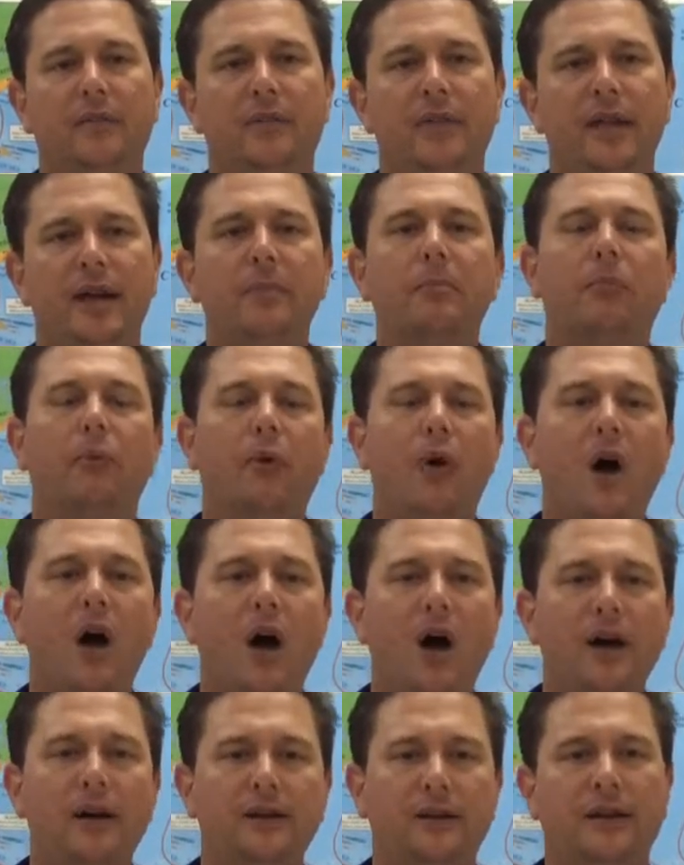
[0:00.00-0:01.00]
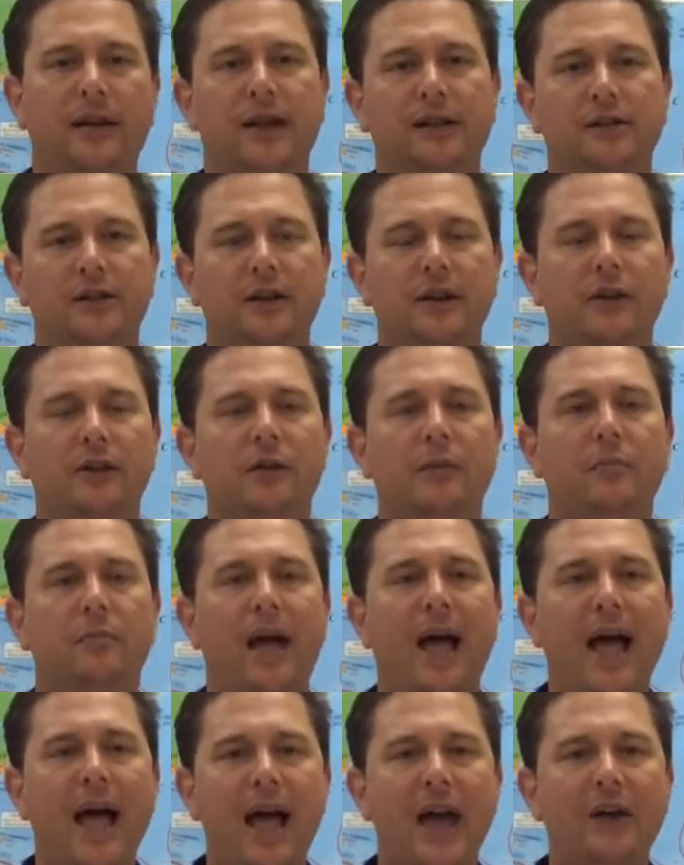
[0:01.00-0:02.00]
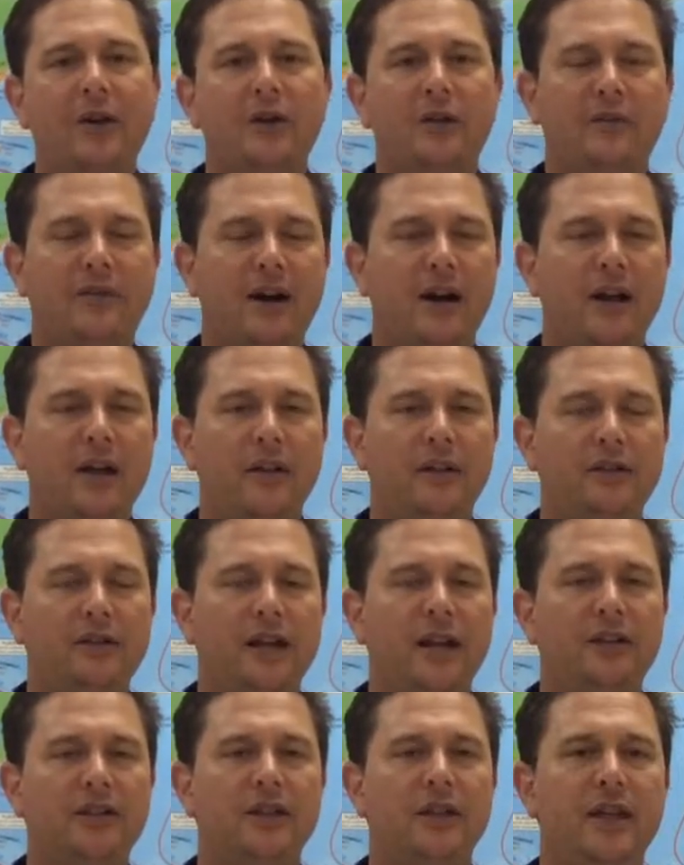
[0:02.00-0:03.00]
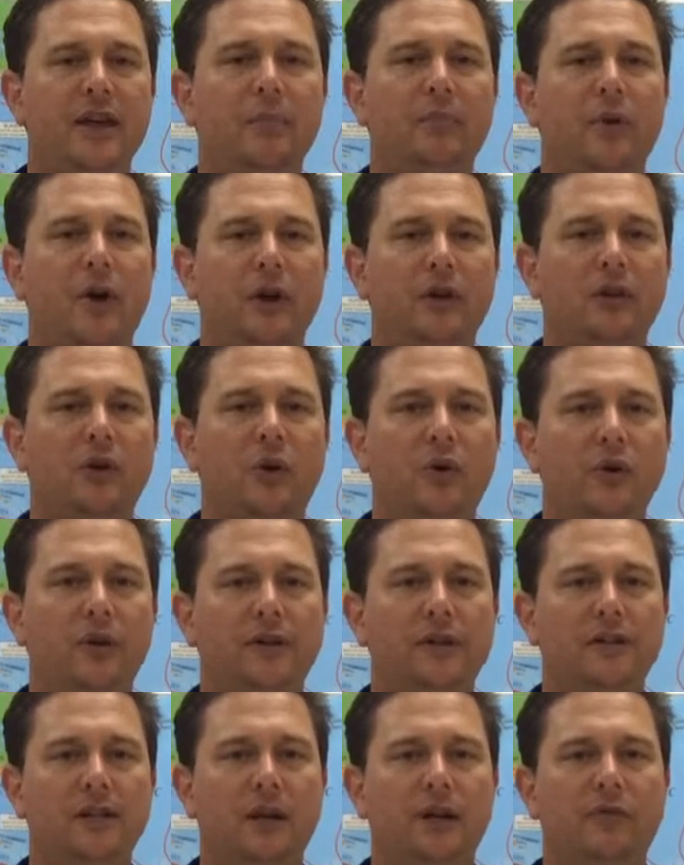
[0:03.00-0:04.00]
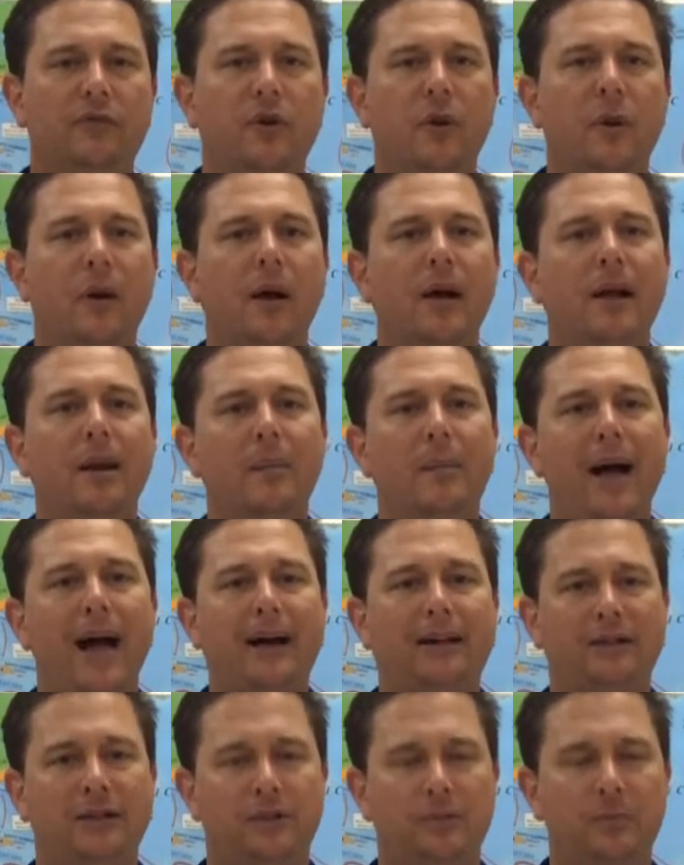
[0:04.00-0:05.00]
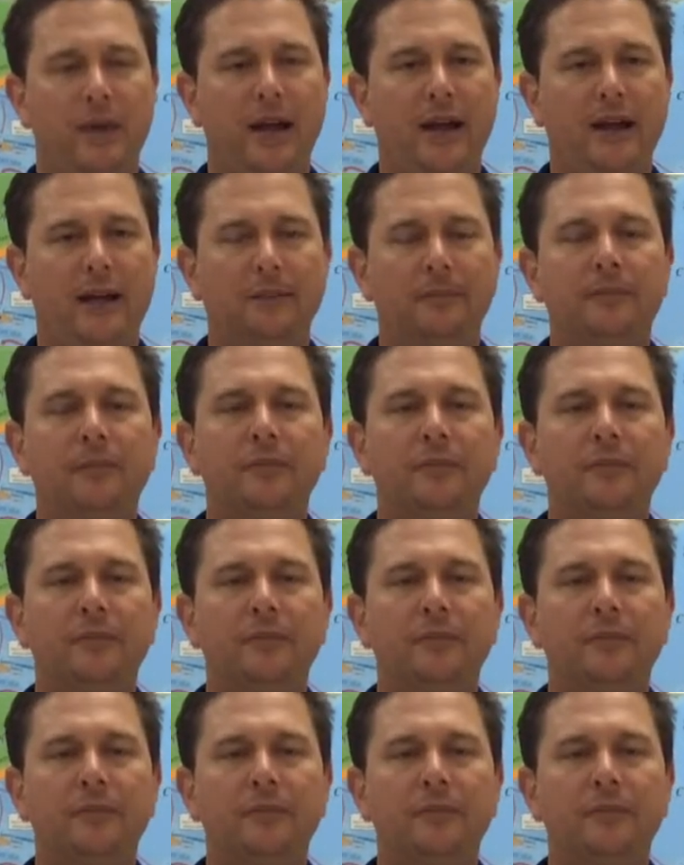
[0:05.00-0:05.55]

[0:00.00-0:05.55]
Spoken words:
They brought, as another pattern of colonization, they brought gold and silver back to Spain.